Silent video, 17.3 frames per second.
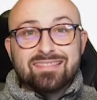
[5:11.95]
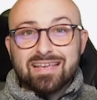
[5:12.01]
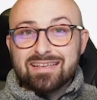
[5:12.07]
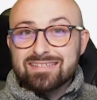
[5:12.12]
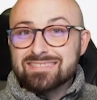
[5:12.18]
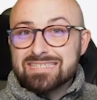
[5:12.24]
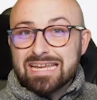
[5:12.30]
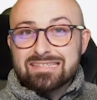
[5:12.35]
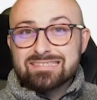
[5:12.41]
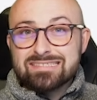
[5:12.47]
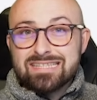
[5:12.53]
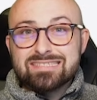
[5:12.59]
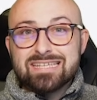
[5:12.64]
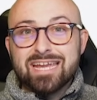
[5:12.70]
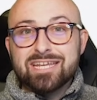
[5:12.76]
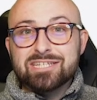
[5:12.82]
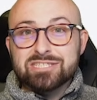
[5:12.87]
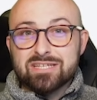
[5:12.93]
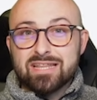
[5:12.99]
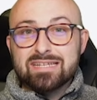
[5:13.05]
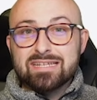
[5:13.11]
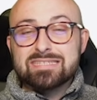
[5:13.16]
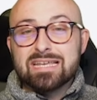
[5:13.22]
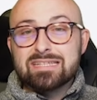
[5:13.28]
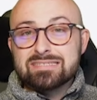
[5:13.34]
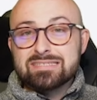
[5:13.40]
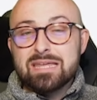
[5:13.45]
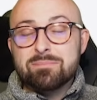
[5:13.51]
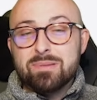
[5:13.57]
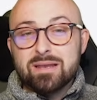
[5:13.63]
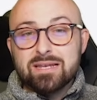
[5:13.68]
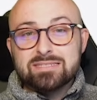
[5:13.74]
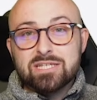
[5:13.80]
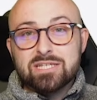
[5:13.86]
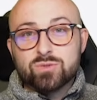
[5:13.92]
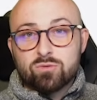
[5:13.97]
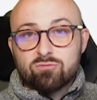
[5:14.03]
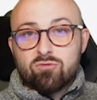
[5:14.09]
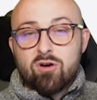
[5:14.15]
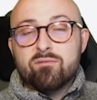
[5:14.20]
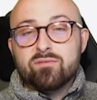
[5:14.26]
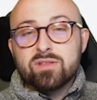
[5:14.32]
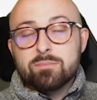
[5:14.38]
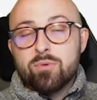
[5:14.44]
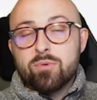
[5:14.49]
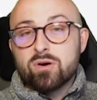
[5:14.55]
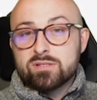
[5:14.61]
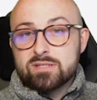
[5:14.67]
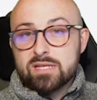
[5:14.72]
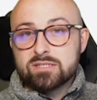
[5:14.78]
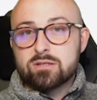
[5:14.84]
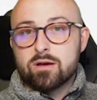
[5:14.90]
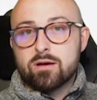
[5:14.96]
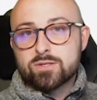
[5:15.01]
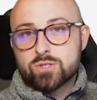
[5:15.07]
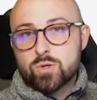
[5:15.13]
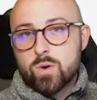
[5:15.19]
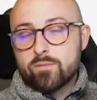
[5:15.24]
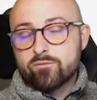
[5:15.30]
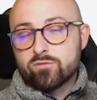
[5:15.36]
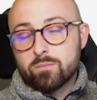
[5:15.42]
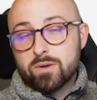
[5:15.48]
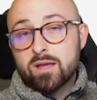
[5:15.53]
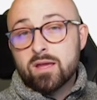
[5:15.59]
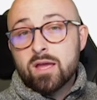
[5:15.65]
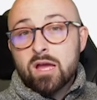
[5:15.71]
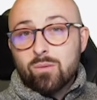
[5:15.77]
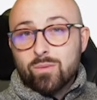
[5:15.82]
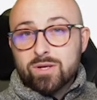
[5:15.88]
They sense the danger. They sense the ability to arrive in the box and they start scoring from it.